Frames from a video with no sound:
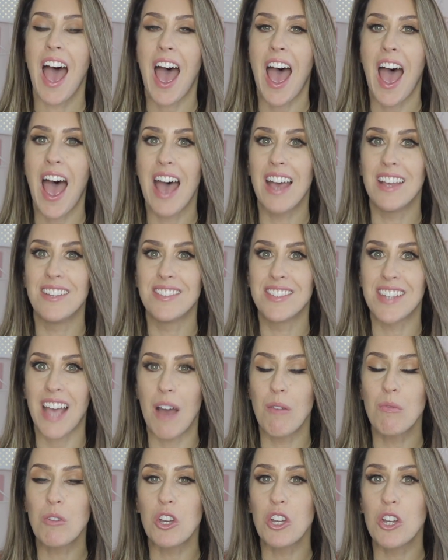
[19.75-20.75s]
and
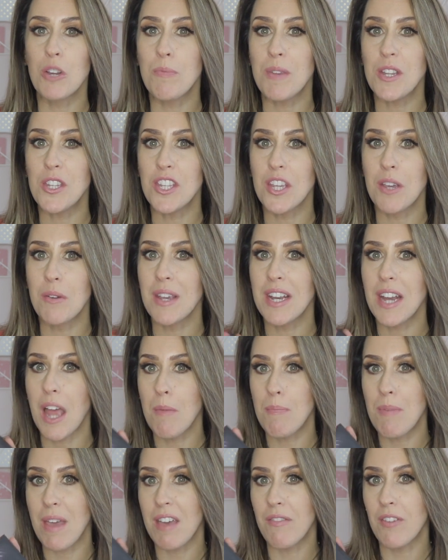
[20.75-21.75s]
I'm going to be doing
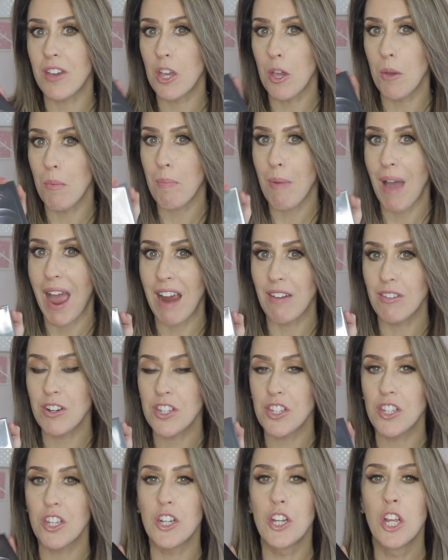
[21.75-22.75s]
a bit of a
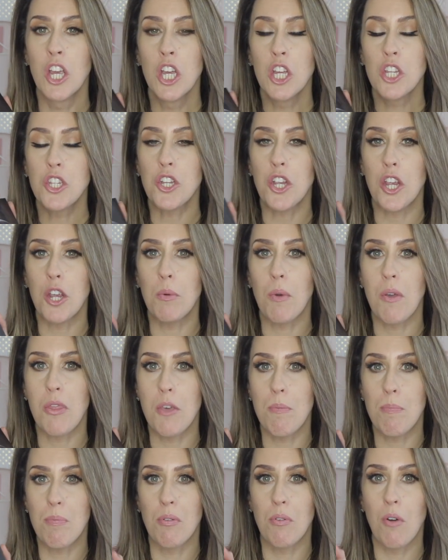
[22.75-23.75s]
comparison to
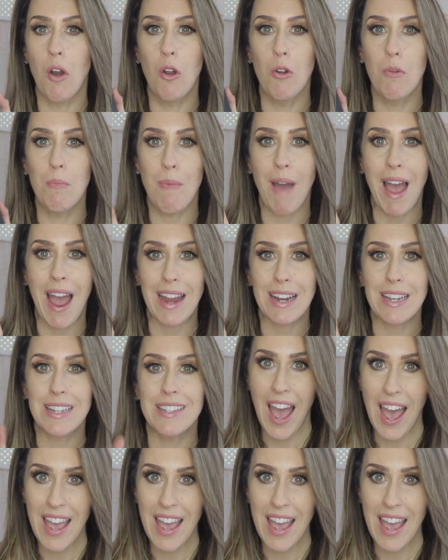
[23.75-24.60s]
the Pro Max.